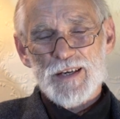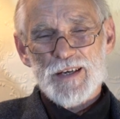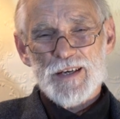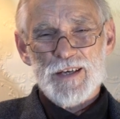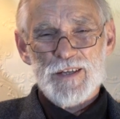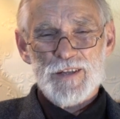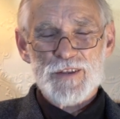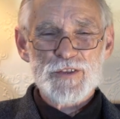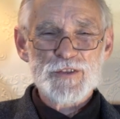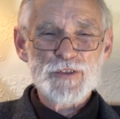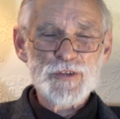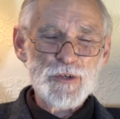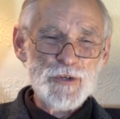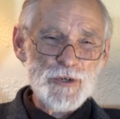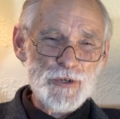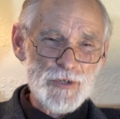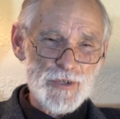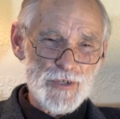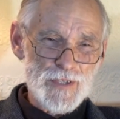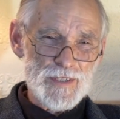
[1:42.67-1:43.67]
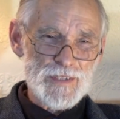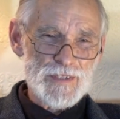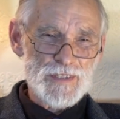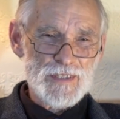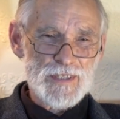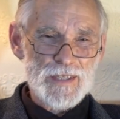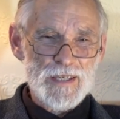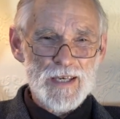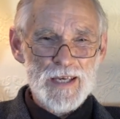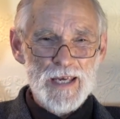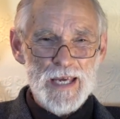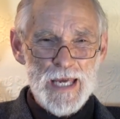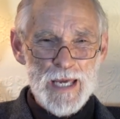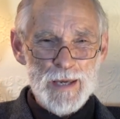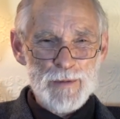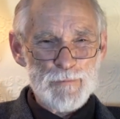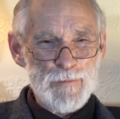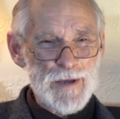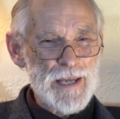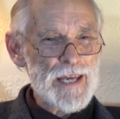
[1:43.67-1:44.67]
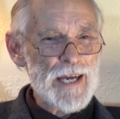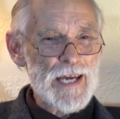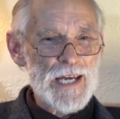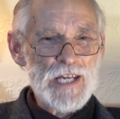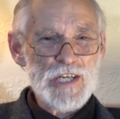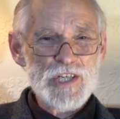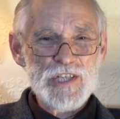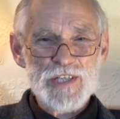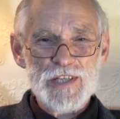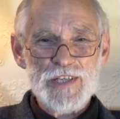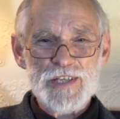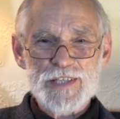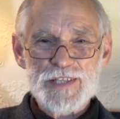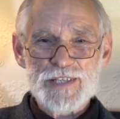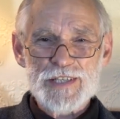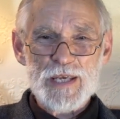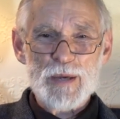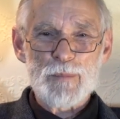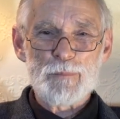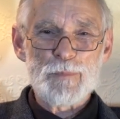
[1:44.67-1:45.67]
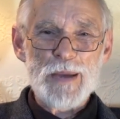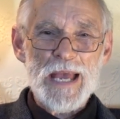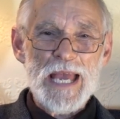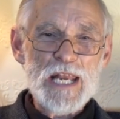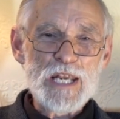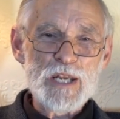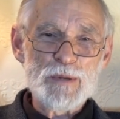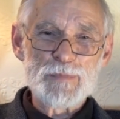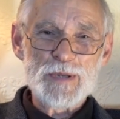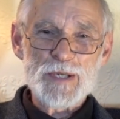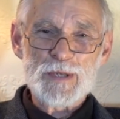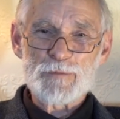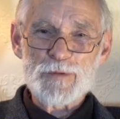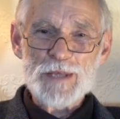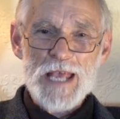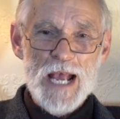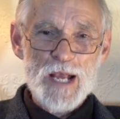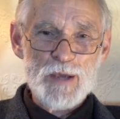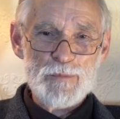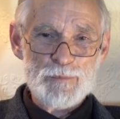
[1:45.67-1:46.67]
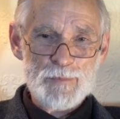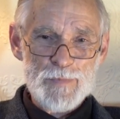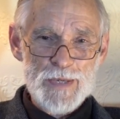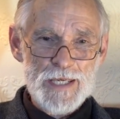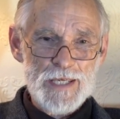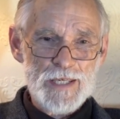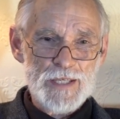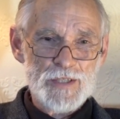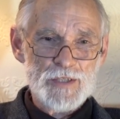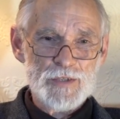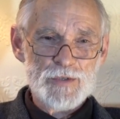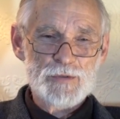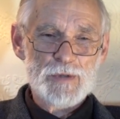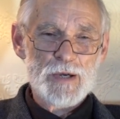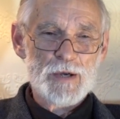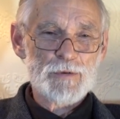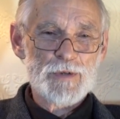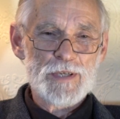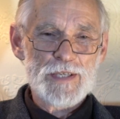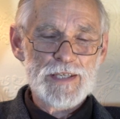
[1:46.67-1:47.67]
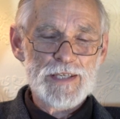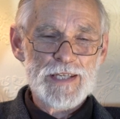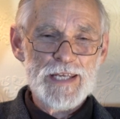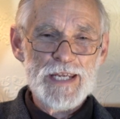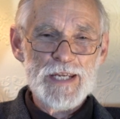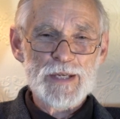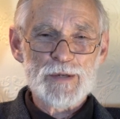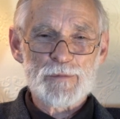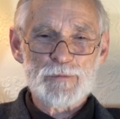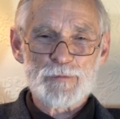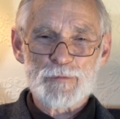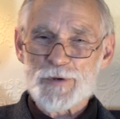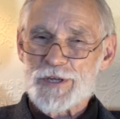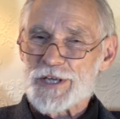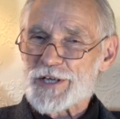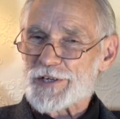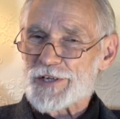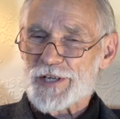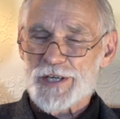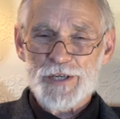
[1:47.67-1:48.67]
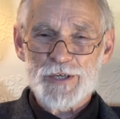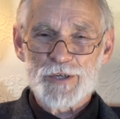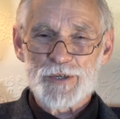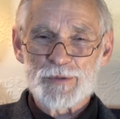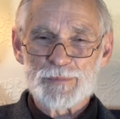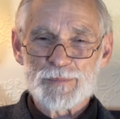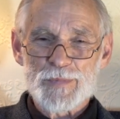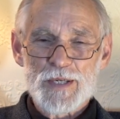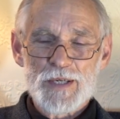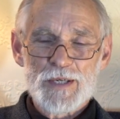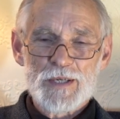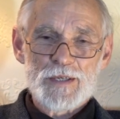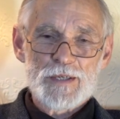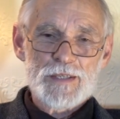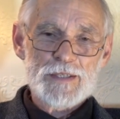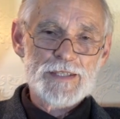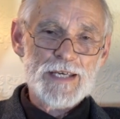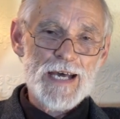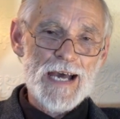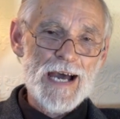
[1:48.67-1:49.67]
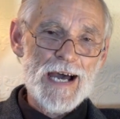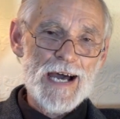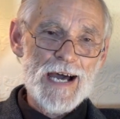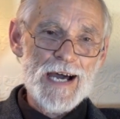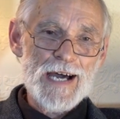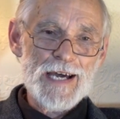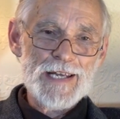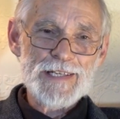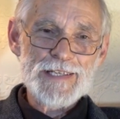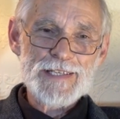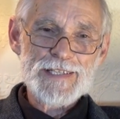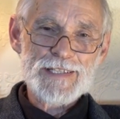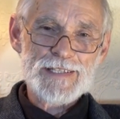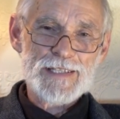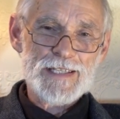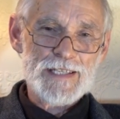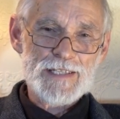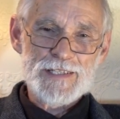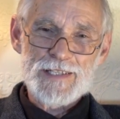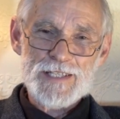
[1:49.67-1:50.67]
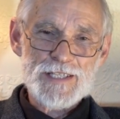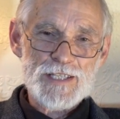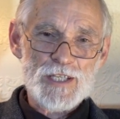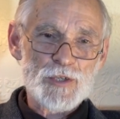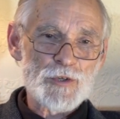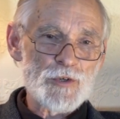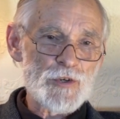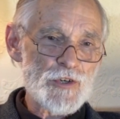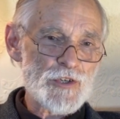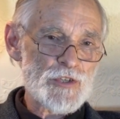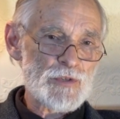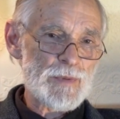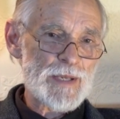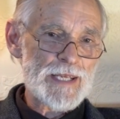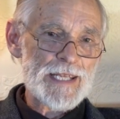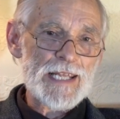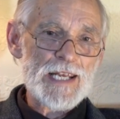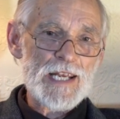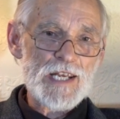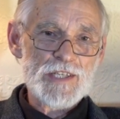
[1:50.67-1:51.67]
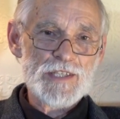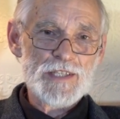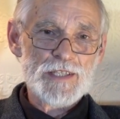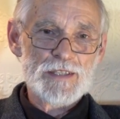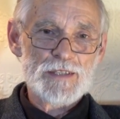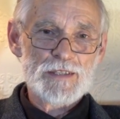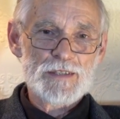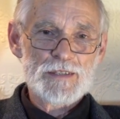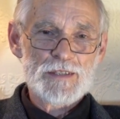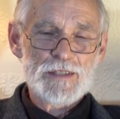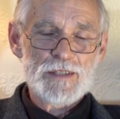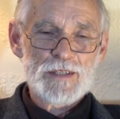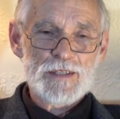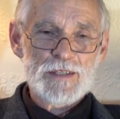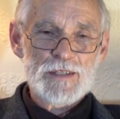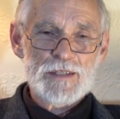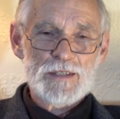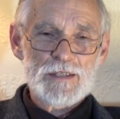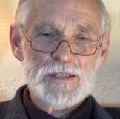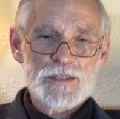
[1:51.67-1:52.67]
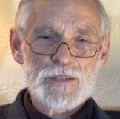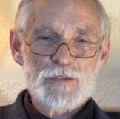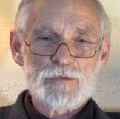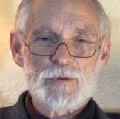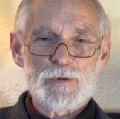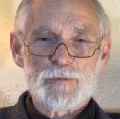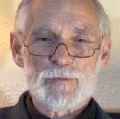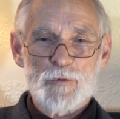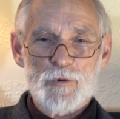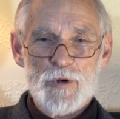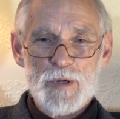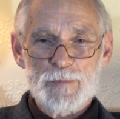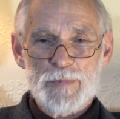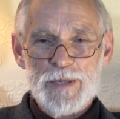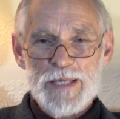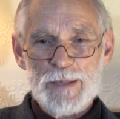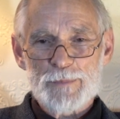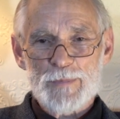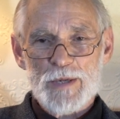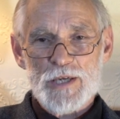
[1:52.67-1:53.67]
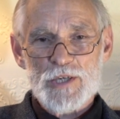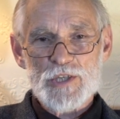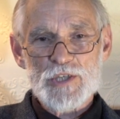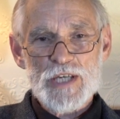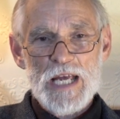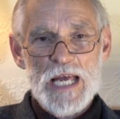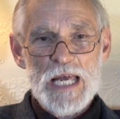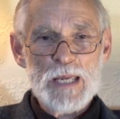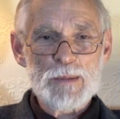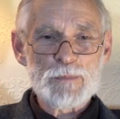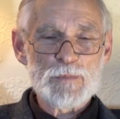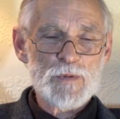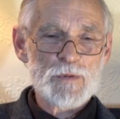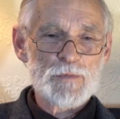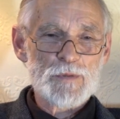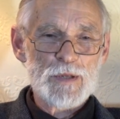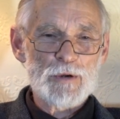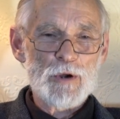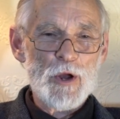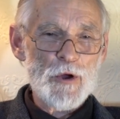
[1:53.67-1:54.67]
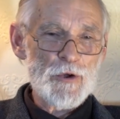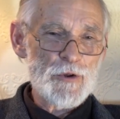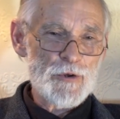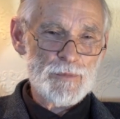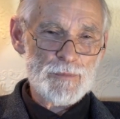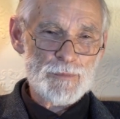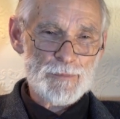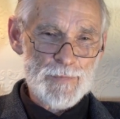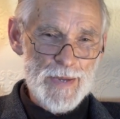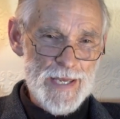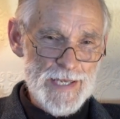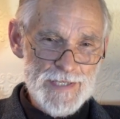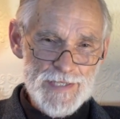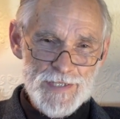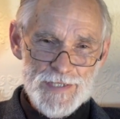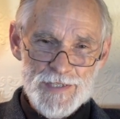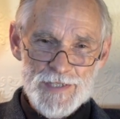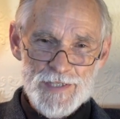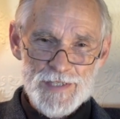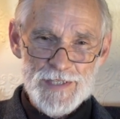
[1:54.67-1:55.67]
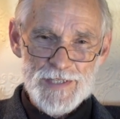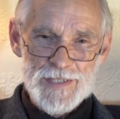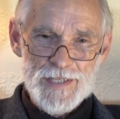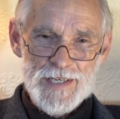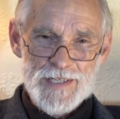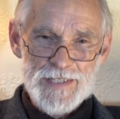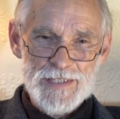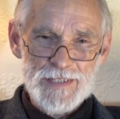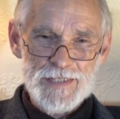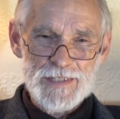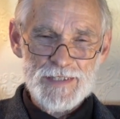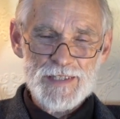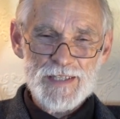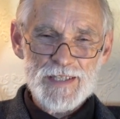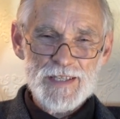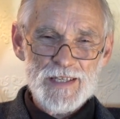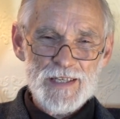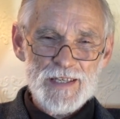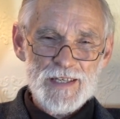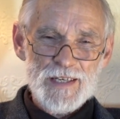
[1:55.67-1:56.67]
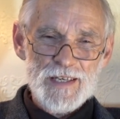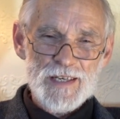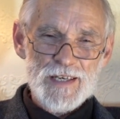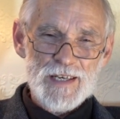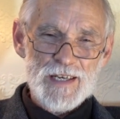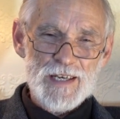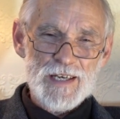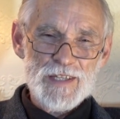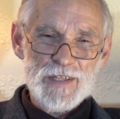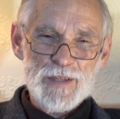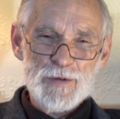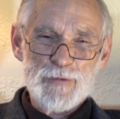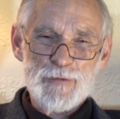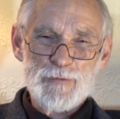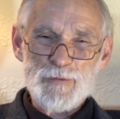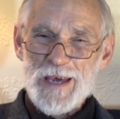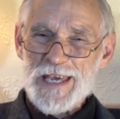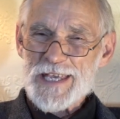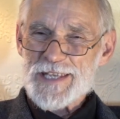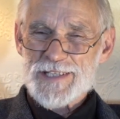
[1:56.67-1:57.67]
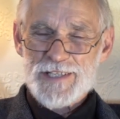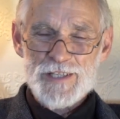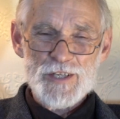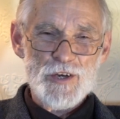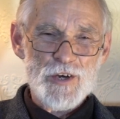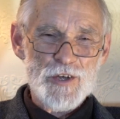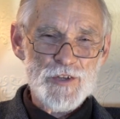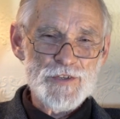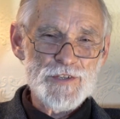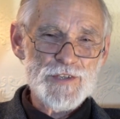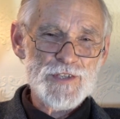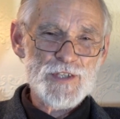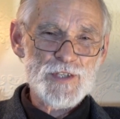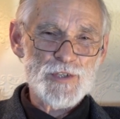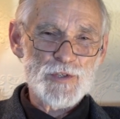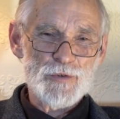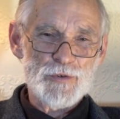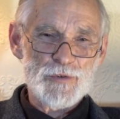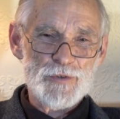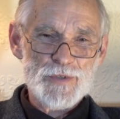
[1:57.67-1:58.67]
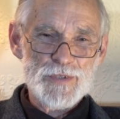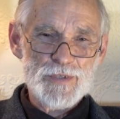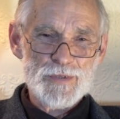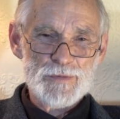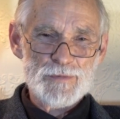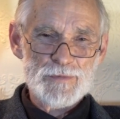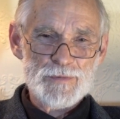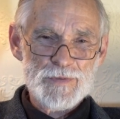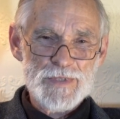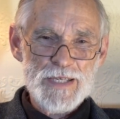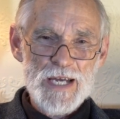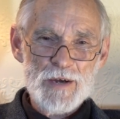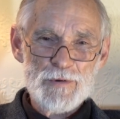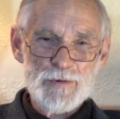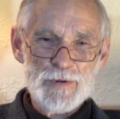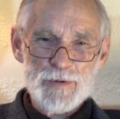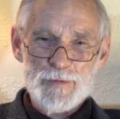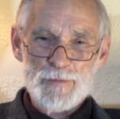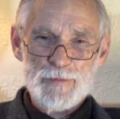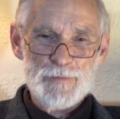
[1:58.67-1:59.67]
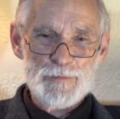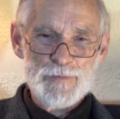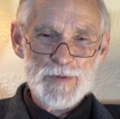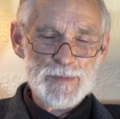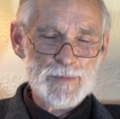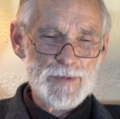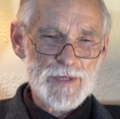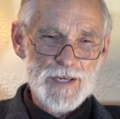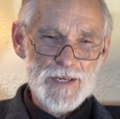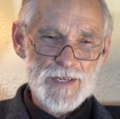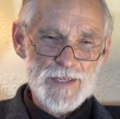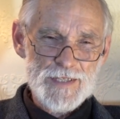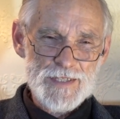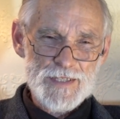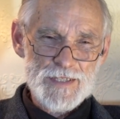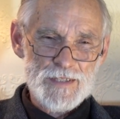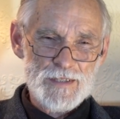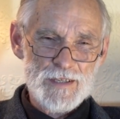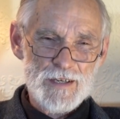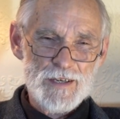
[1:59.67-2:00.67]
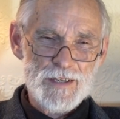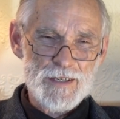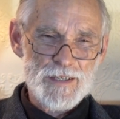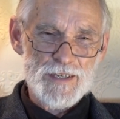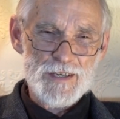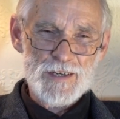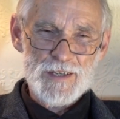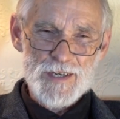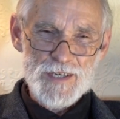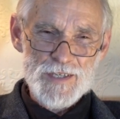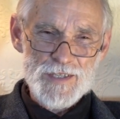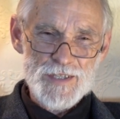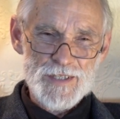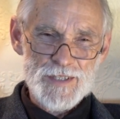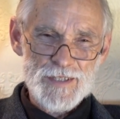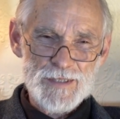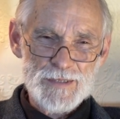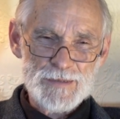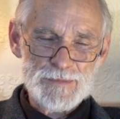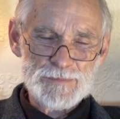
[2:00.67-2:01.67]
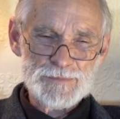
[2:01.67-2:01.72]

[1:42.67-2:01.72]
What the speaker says: A third abdication is the abandonment of young men who are in need of real help to harness their disillusionment energy and to avoid becoming ashamed of their own masculinity and the face and onslaught of current feminist ideology.